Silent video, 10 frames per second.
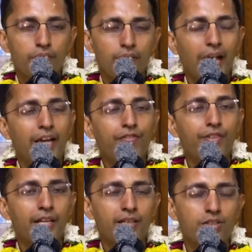life,
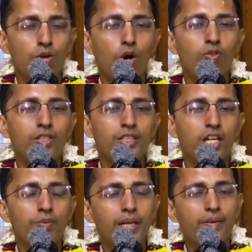death. So always
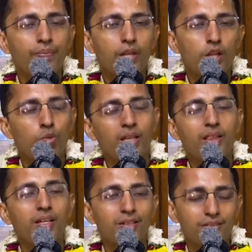there will be
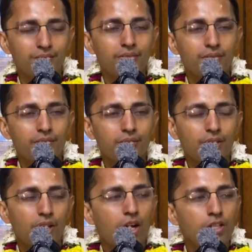dvanda.
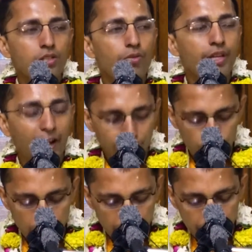So we have
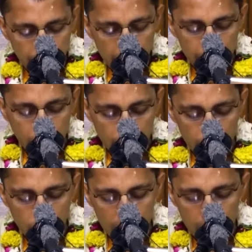to be freed from
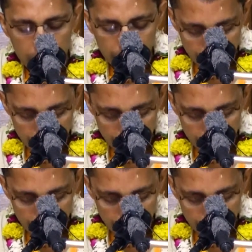the dvanda.